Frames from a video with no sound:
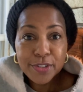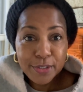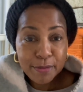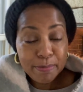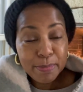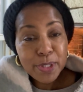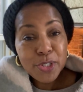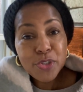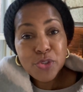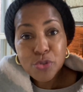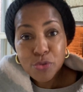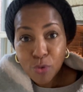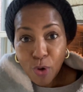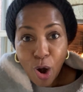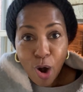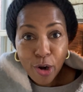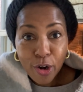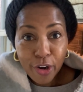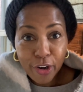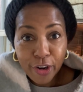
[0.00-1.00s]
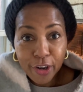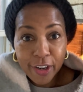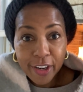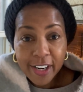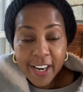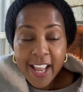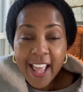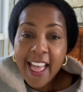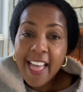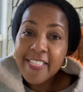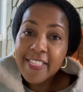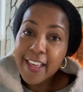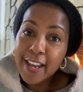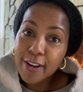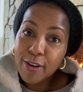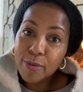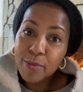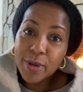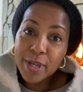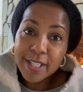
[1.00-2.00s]
to be strong than
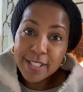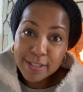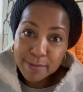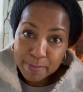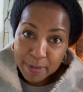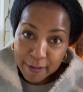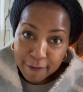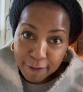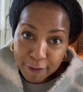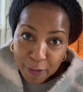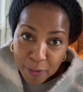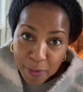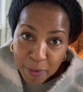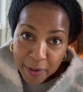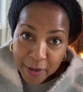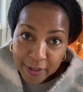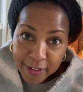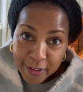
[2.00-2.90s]
it was before,